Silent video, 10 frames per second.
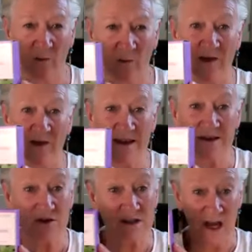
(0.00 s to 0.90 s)
but these
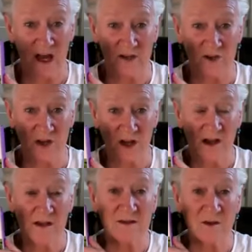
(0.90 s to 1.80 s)
are touch.
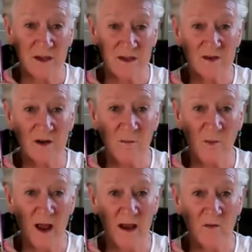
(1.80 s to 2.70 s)
So these are
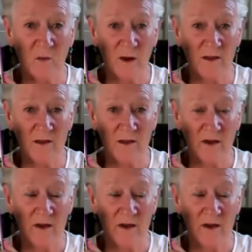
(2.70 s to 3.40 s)
combined with